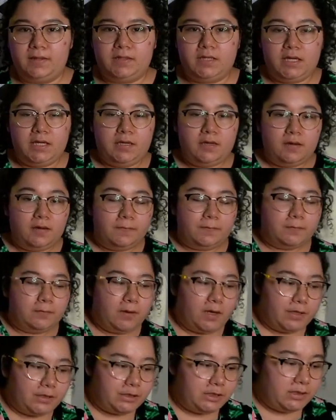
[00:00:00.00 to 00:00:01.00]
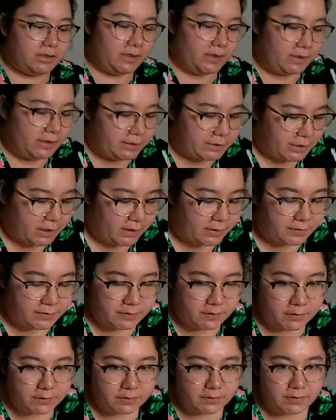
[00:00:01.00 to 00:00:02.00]
Thank you for watching. Any
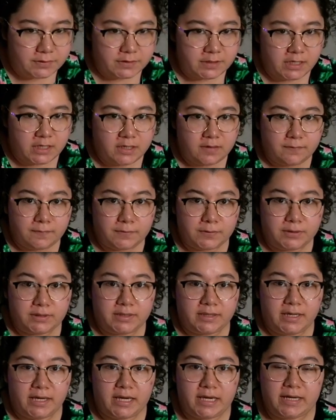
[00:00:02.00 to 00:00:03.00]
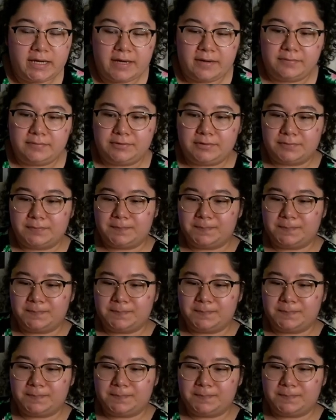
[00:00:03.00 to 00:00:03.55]
chatters, lurkers, thank you for hanging out.